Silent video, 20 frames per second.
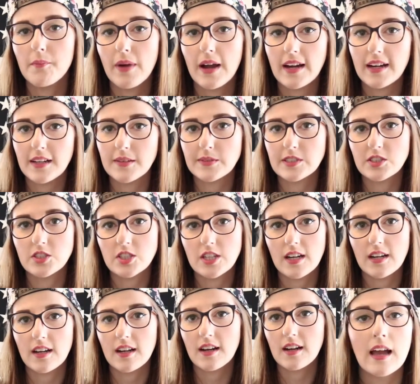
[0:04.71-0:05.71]
My name is
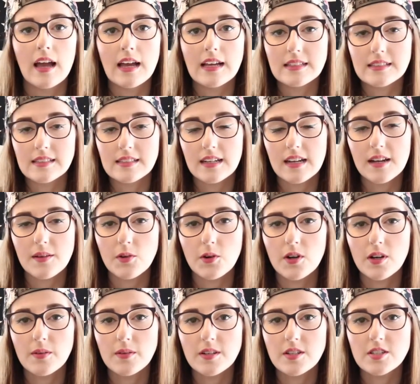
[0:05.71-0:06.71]
Jaden and today I'm
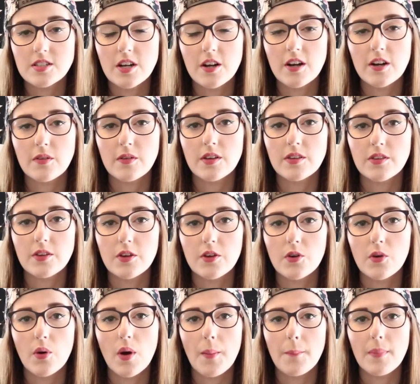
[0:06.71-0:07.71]
going to be sharing with
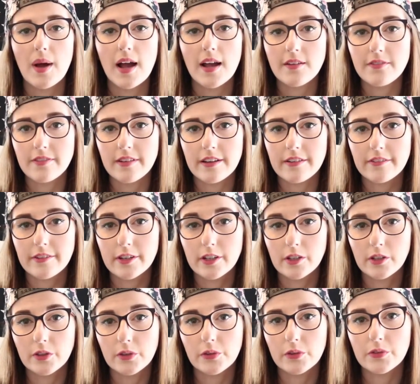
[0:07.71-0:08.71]
you my
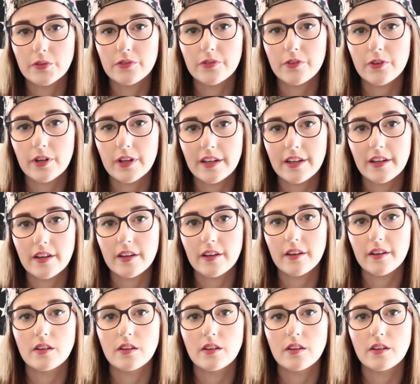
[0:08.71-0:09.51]
favorite gluten-free